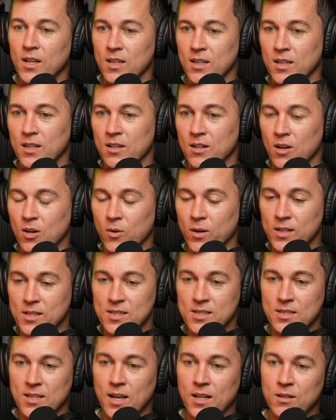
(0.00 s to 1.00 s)
you know,
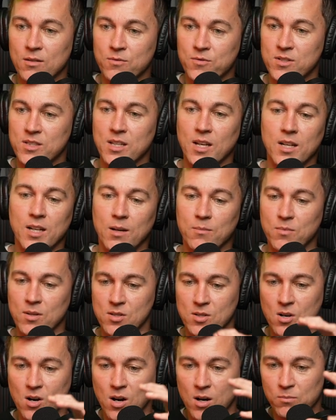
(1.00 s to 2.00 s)
instead of setting up
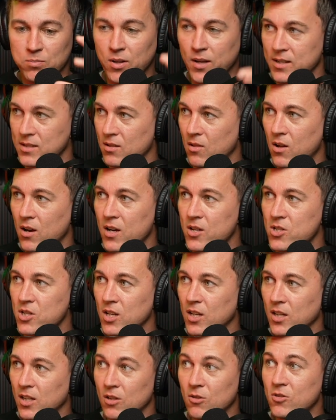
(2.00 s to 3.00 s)
this complex
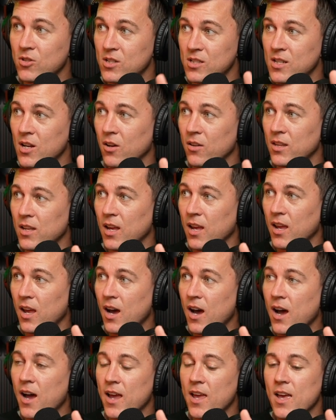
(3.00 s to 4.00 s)
logic, you just tell the
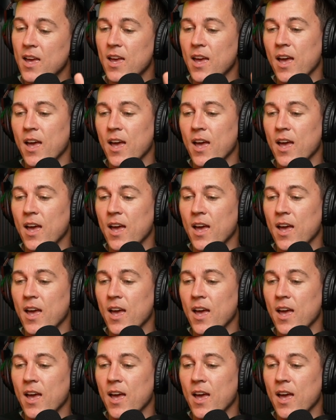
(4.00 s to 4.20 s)
AI,